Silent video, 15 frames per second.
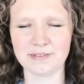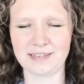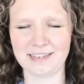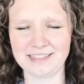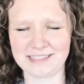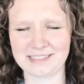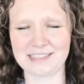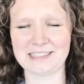
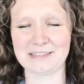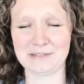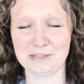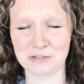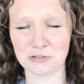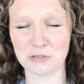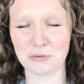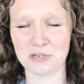That's like
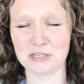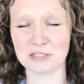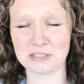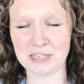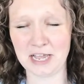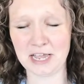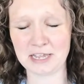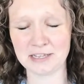literally what you're
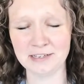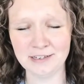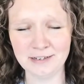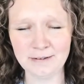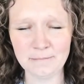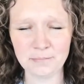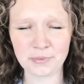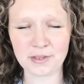saying.
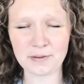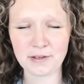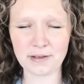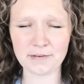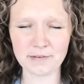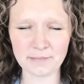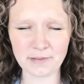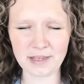
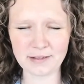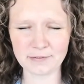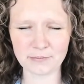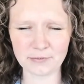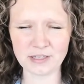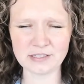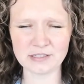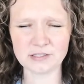It, it,
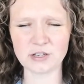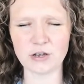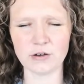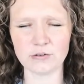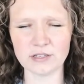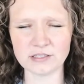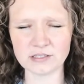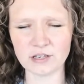let's go.
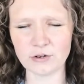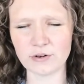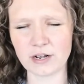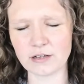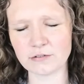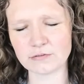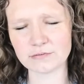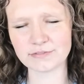Let's go
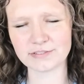now.